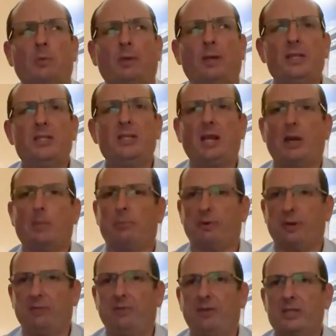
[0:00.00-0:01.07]
releasing a
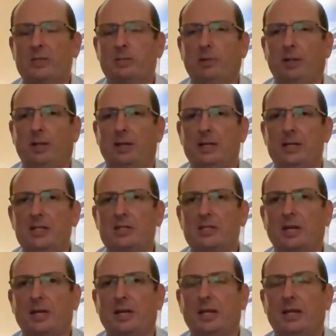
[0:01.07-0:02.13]
prefeasibility
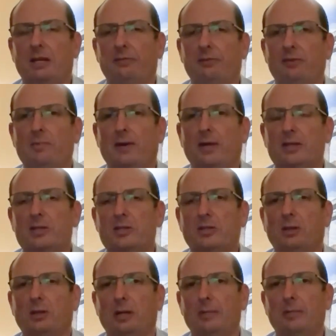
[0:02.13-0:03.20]
study in a few months'
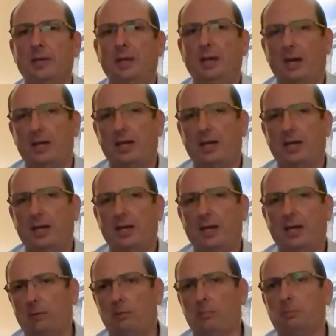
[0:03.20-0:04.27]
time, and
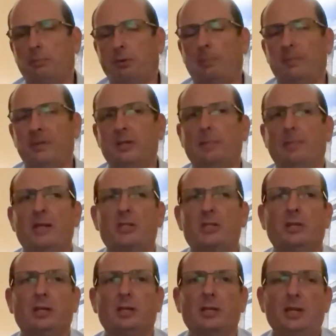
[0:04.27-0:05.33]
that will probably
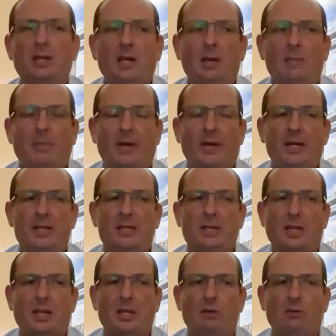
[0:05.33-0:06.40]
dimension it. But
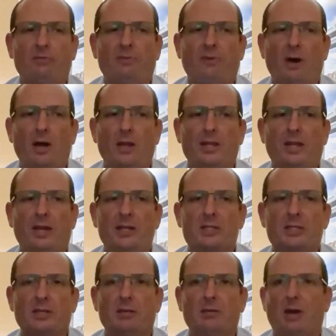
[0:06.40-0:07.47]
you'll find that
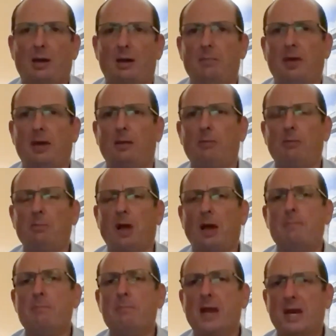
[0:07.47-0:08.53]
it's a
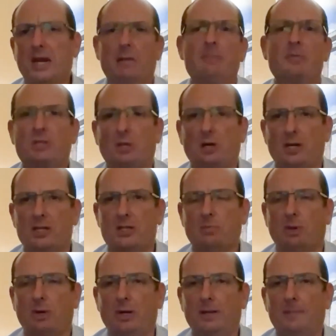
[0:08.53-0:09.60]
medium-sized
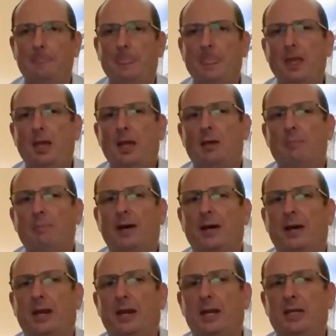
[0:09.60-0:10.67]
mine,
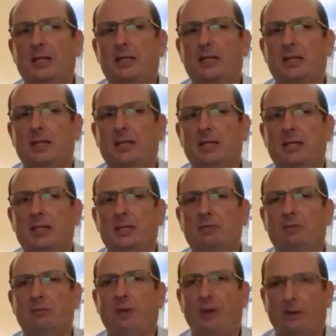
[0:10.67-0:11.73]
but it is
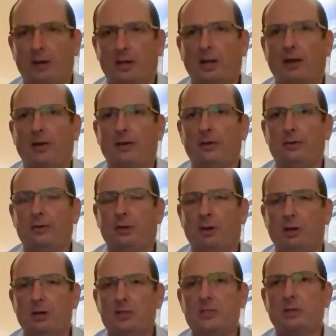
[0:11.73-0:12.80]
very low
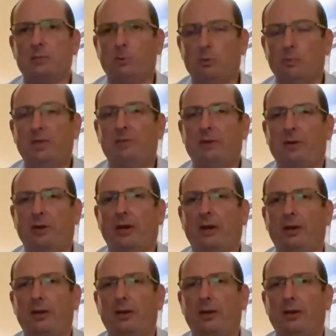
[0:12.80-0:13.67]
cost. It will be very low